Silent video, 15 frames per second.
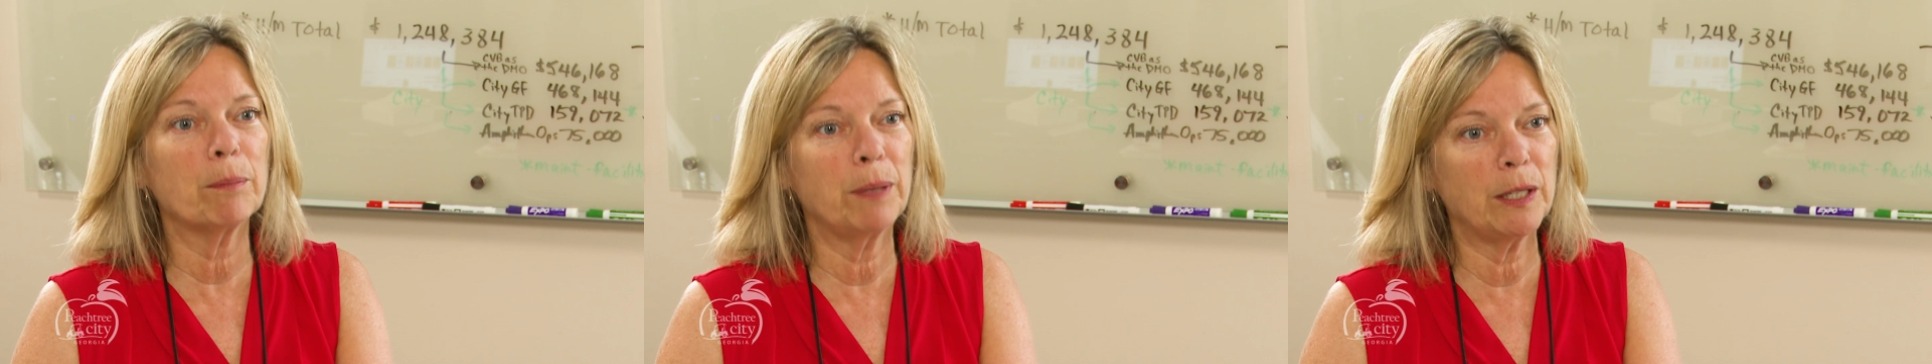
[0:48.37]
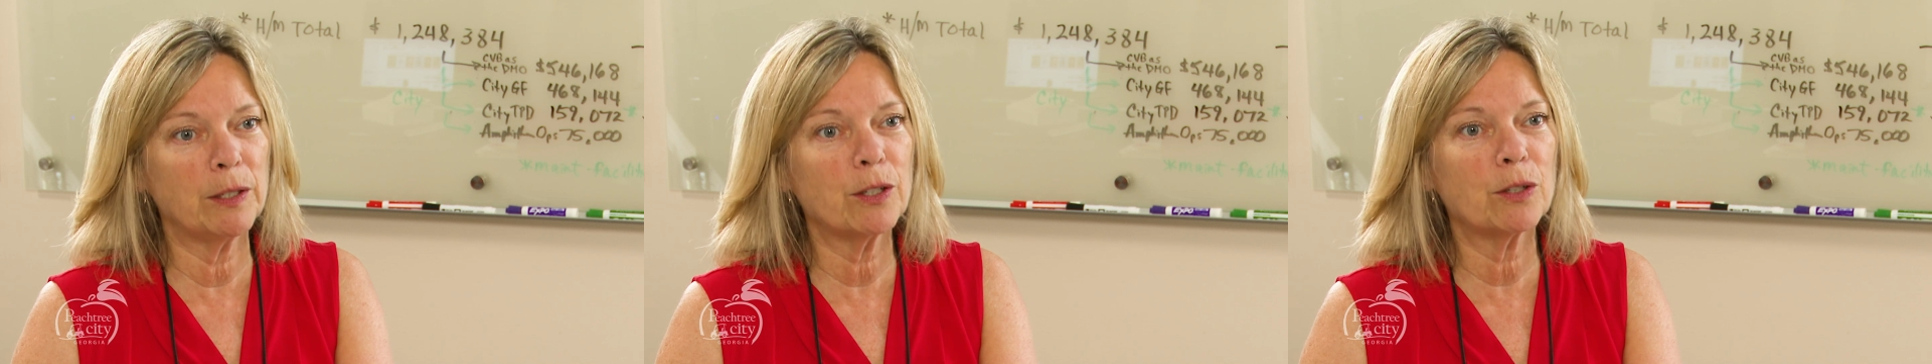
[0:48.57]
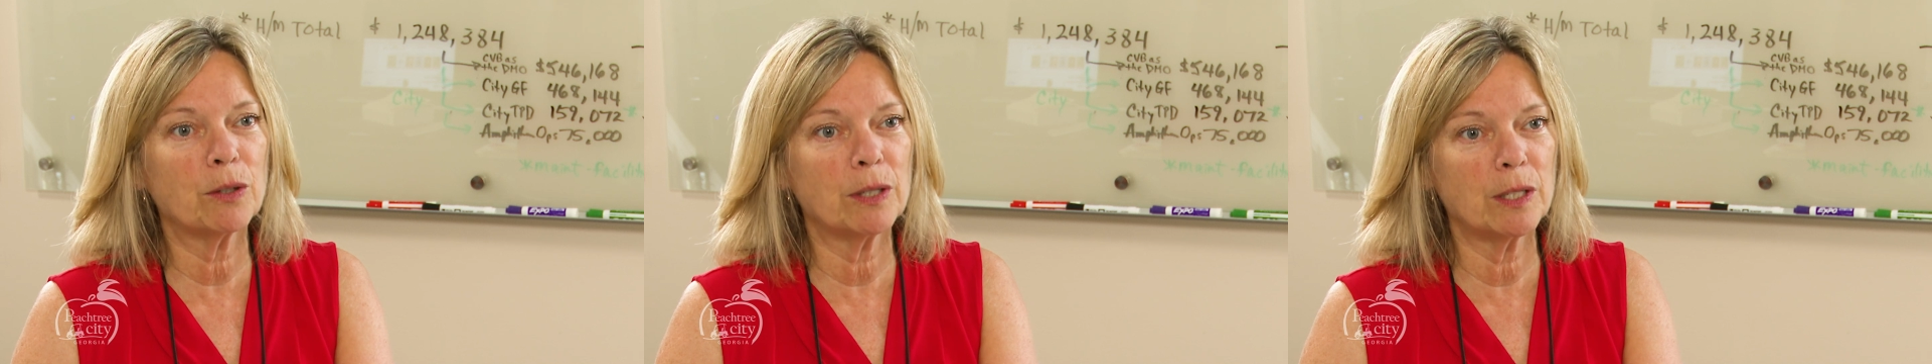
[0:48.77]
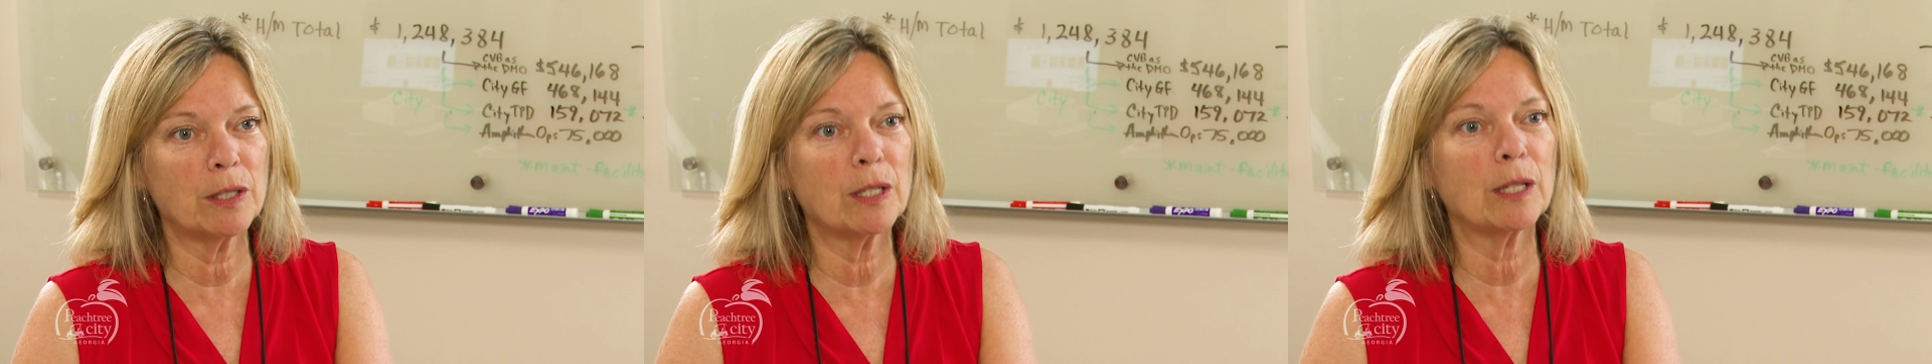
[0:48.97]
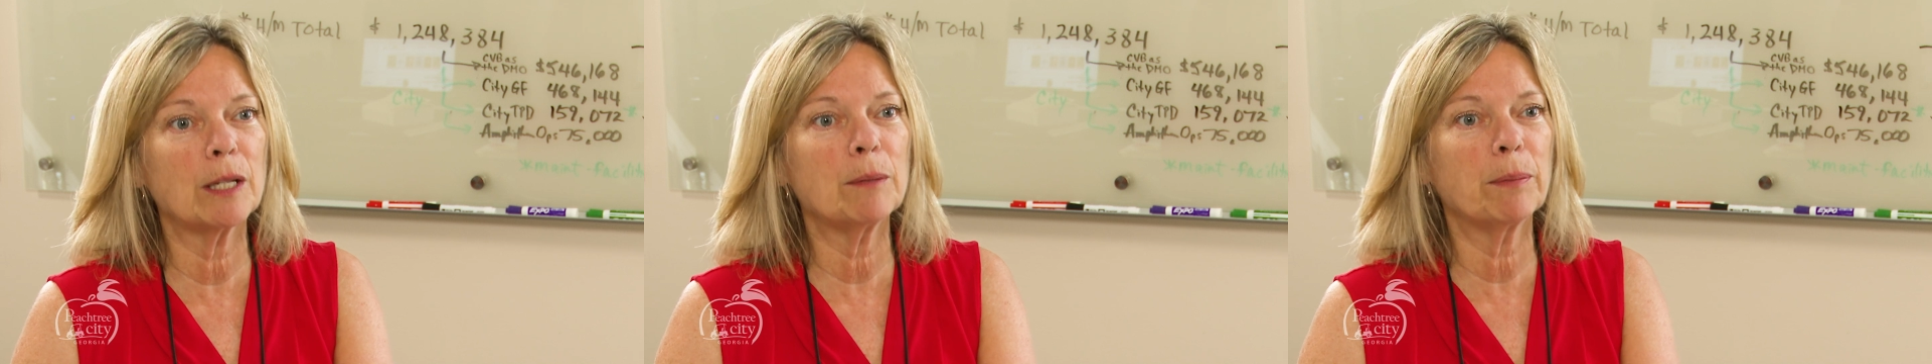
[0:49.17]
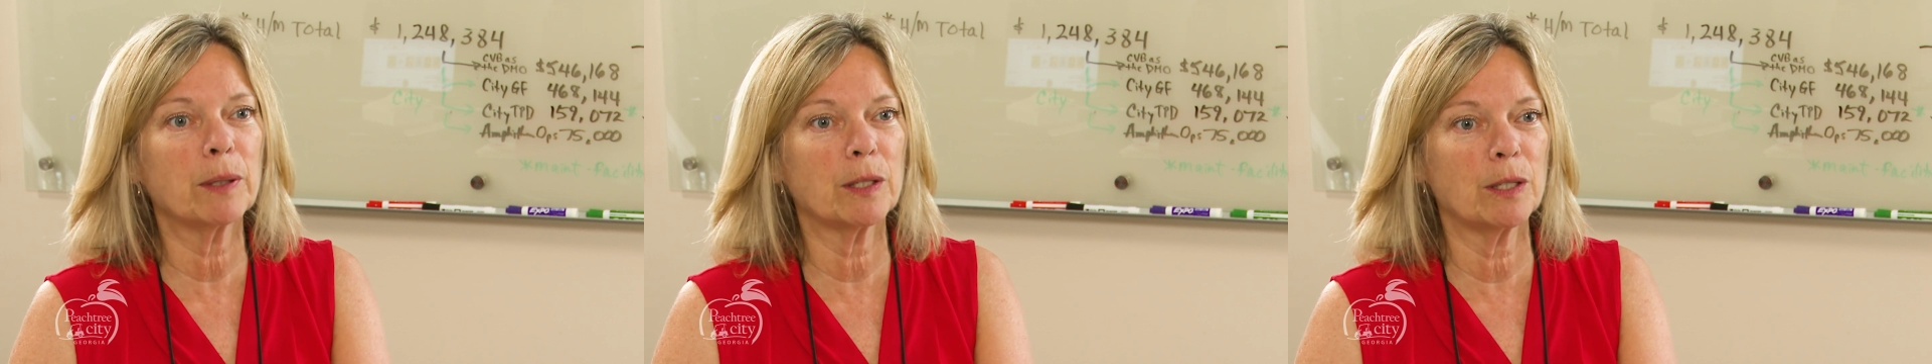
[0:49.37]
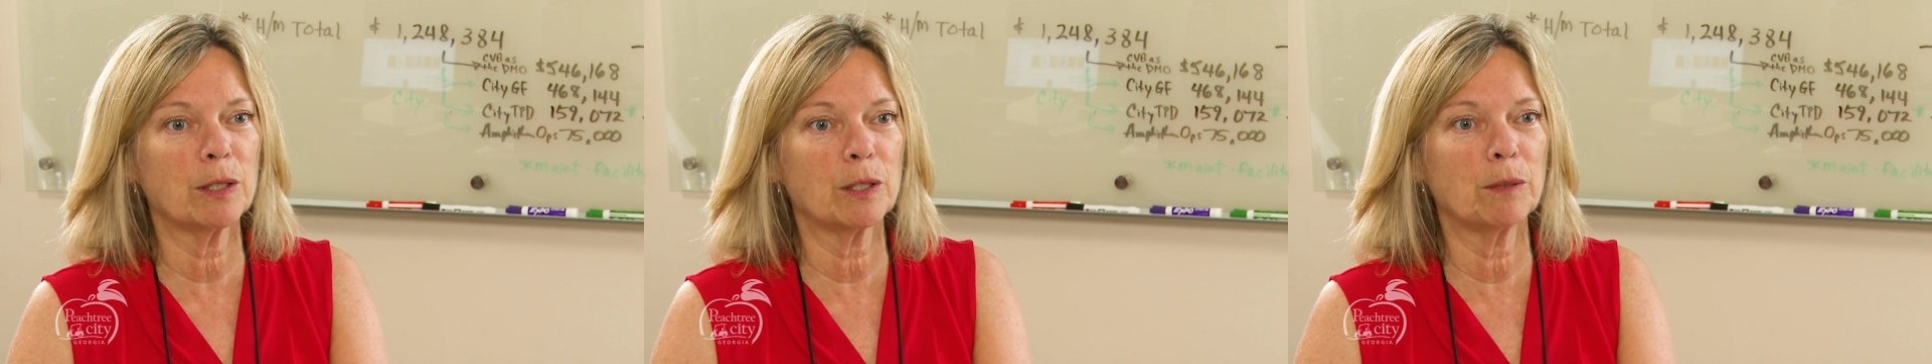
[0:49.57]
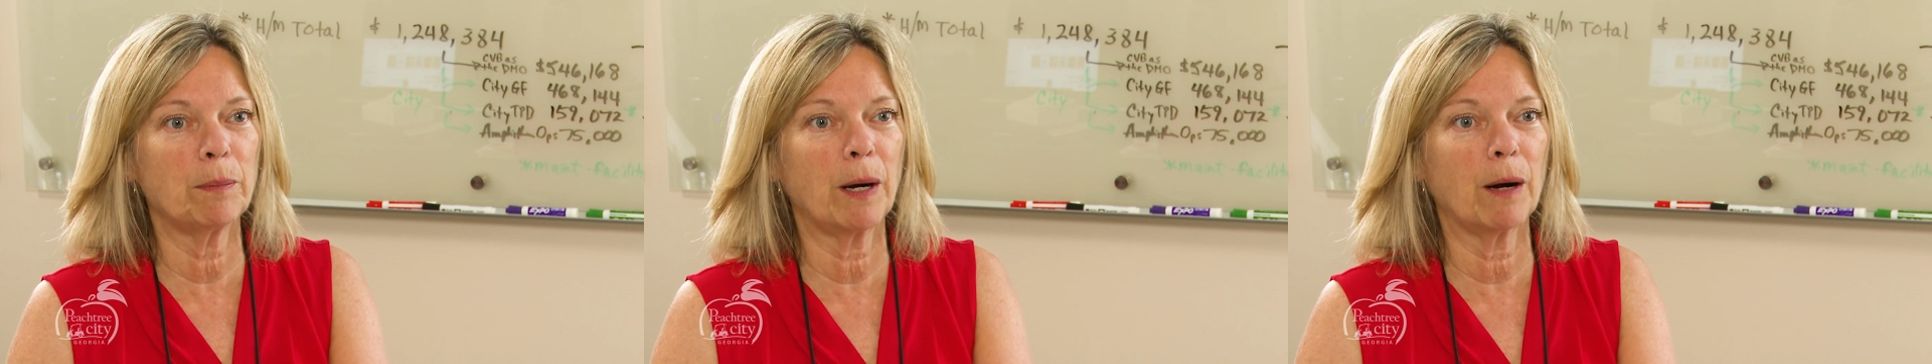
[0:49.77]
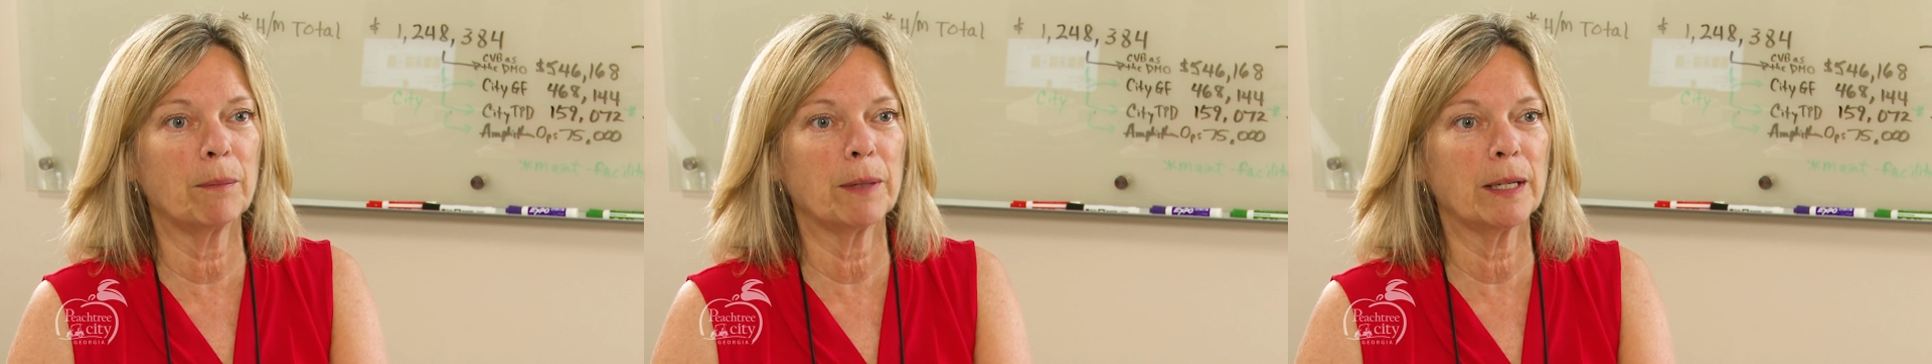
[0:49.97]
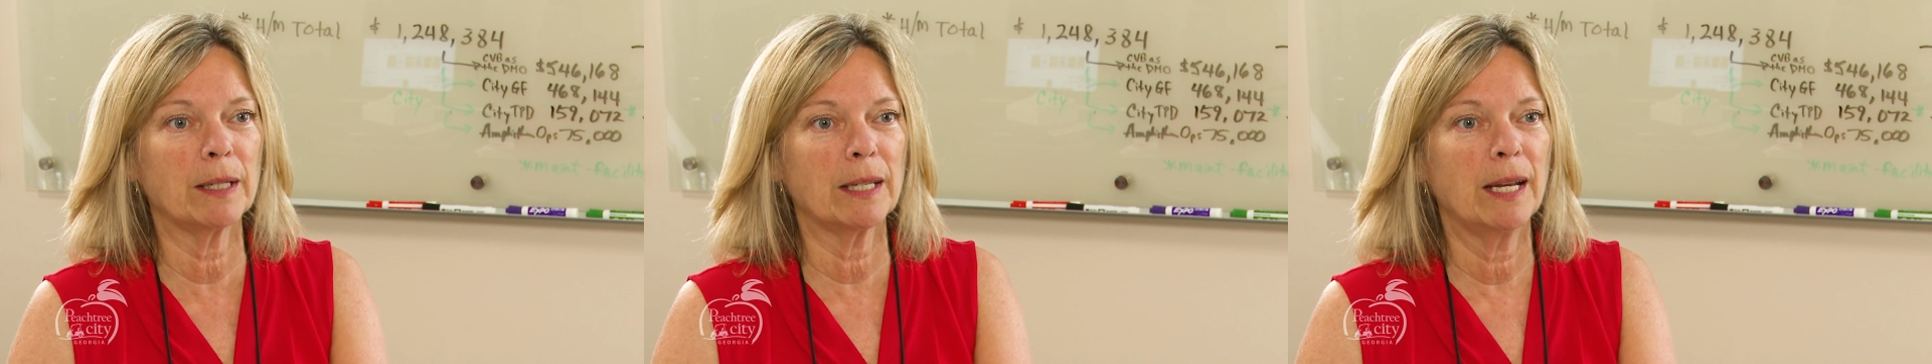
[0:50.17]
Peachtree City Police
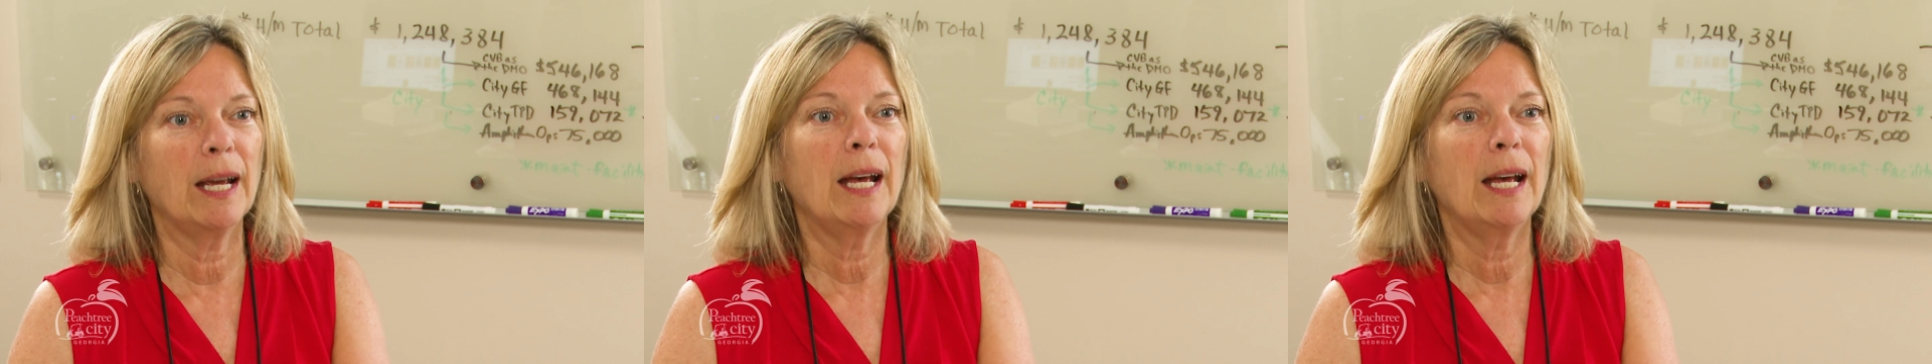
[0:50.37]
Department.